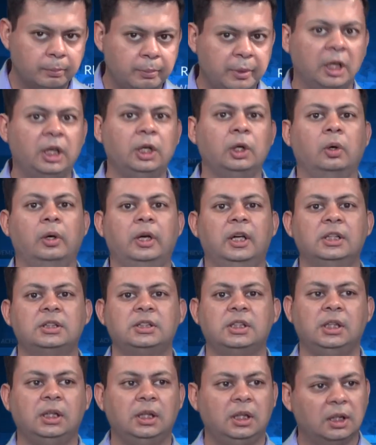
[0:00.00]
Build
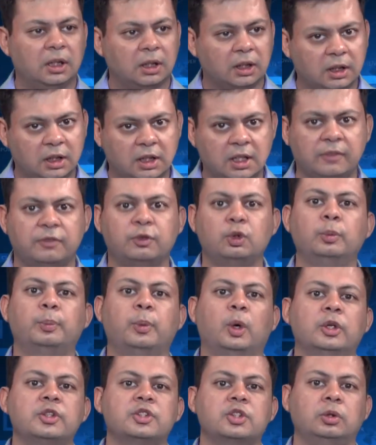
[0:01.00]
loyalty, give
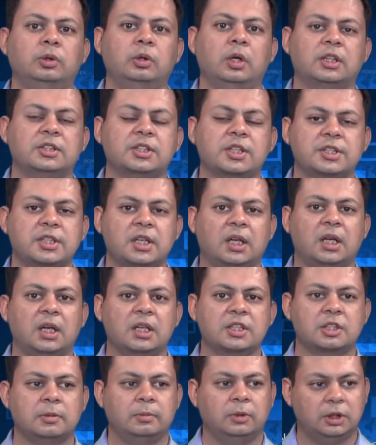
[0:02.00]
coupons to your existing
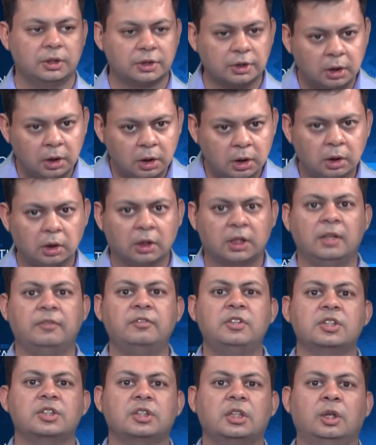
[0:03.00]
customers,
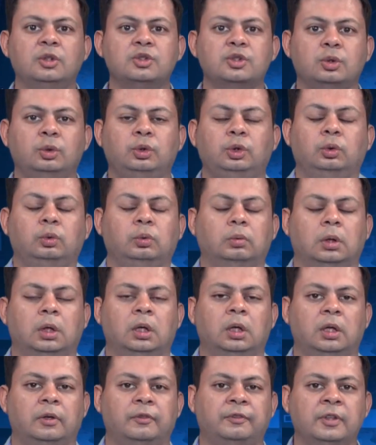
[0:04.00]
give discounts to new
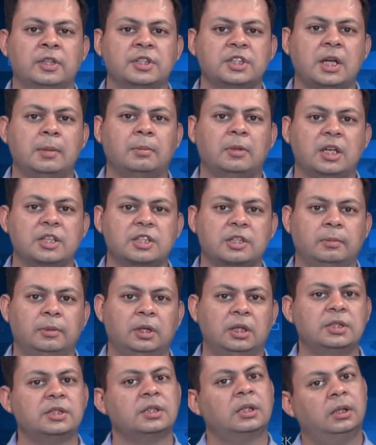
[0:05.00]
uh, first-time
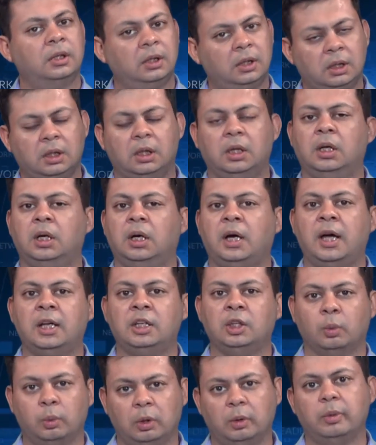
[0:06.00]
customers, uh,
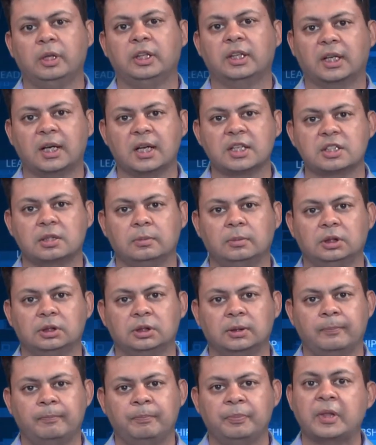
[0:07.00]
and you will win the
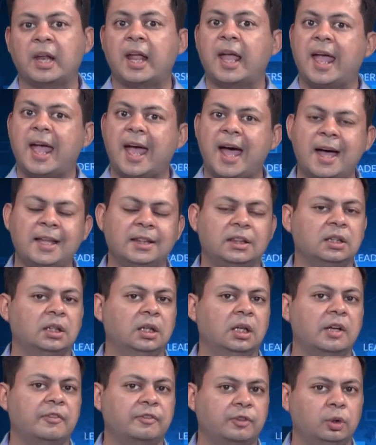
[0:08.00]
customers. And
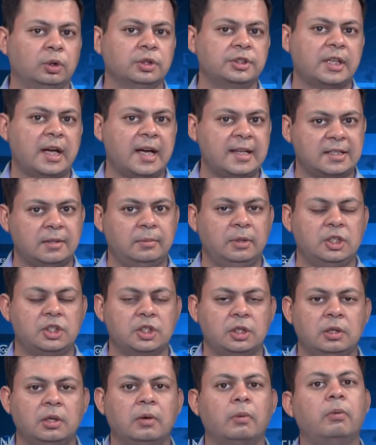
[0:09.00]
third, of course, as I
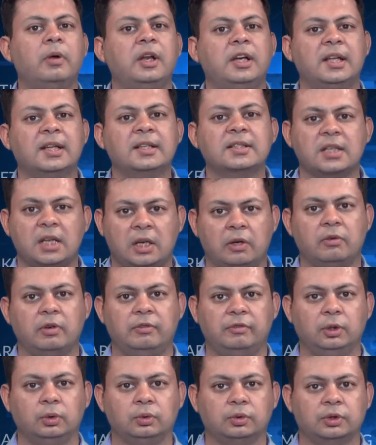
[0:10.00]
mentioned, ratings and
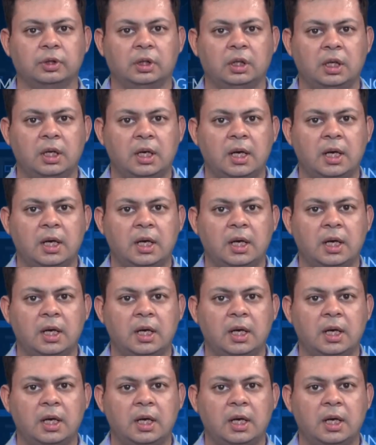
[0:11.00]
reviews.